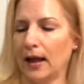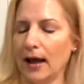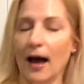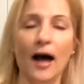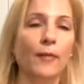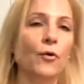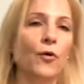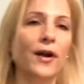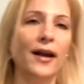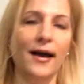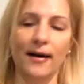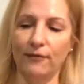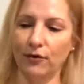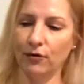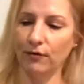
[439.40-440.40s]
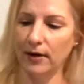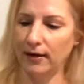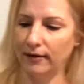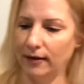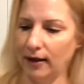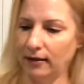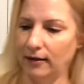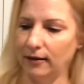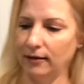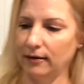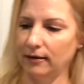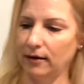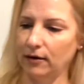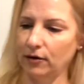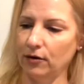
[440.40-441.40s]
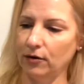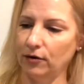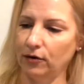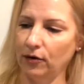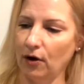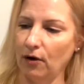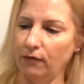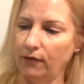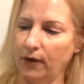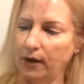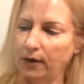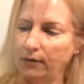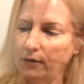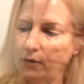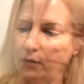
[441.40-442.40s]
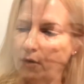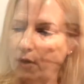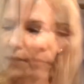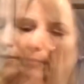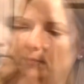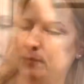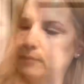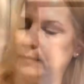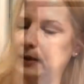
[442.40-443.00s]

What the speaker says: I'm going to have to reset this because it turns off on its own all the time.